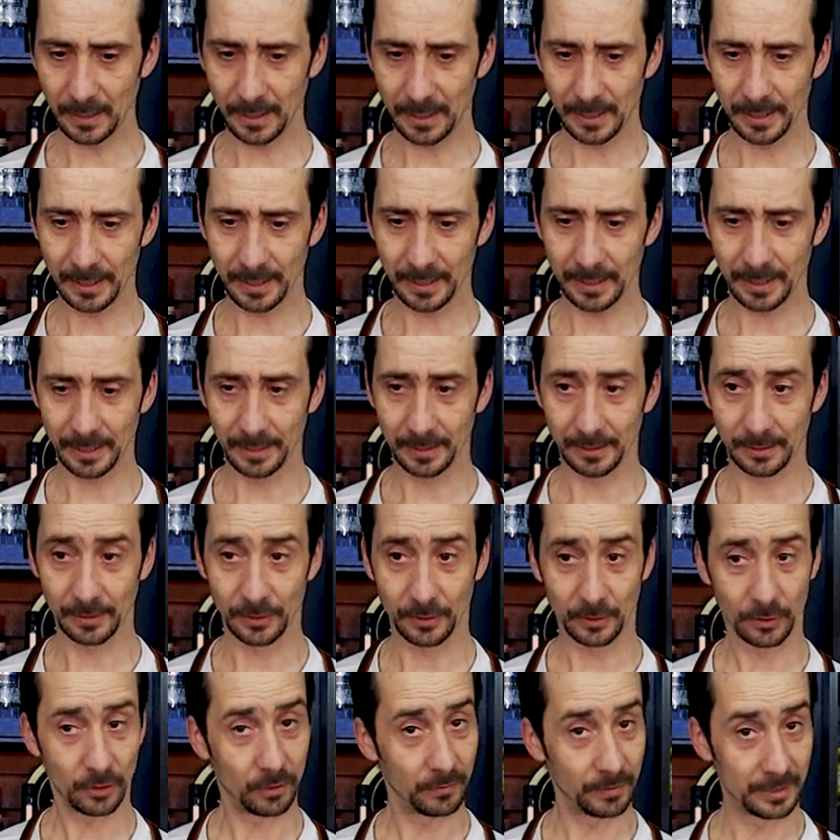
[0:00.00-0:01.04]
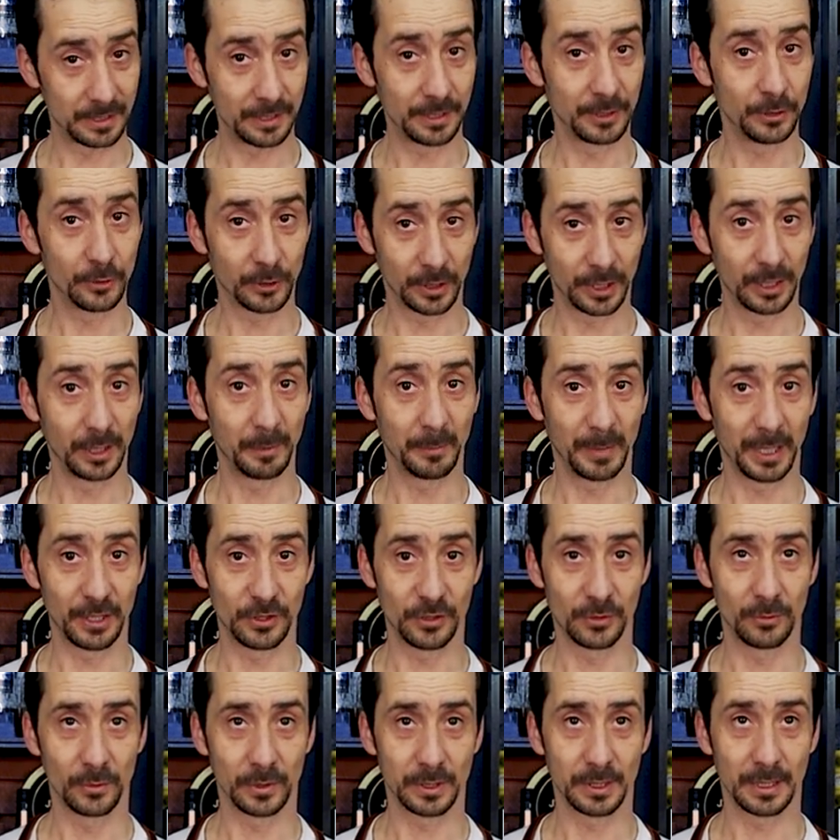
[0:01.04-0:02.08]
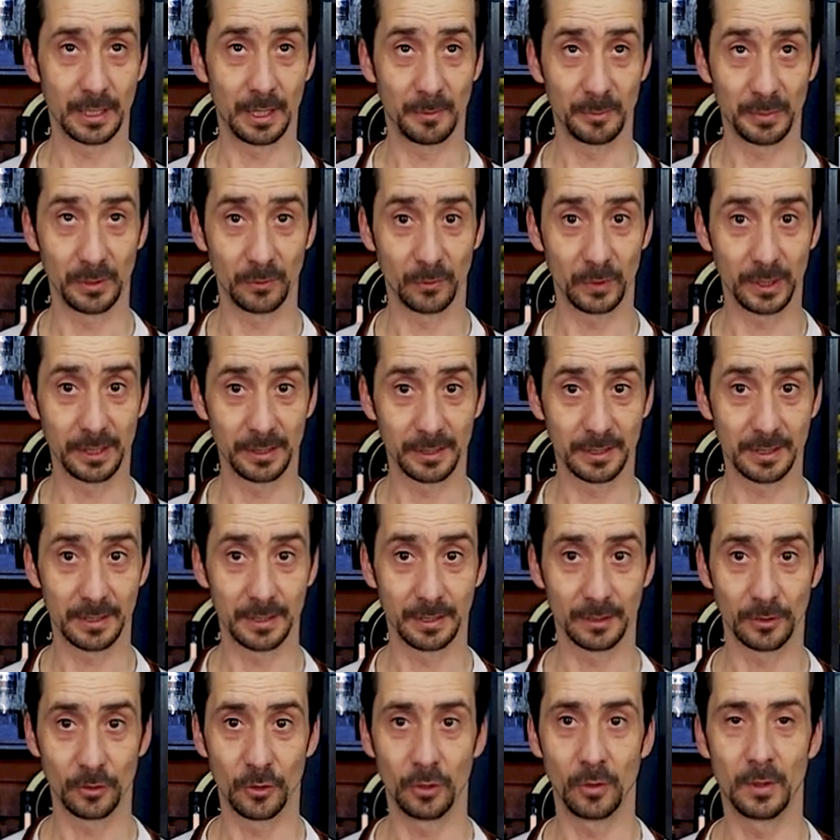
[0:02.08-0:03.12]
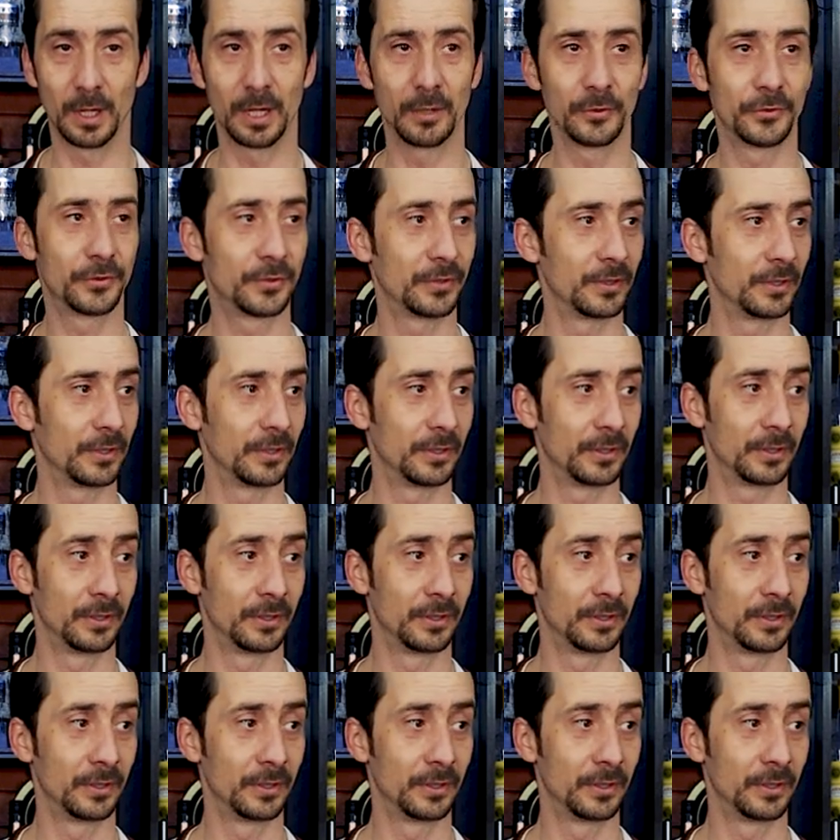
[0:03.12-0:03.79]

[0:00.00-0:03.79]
and obviously you can imagine what's happened when the sun go out,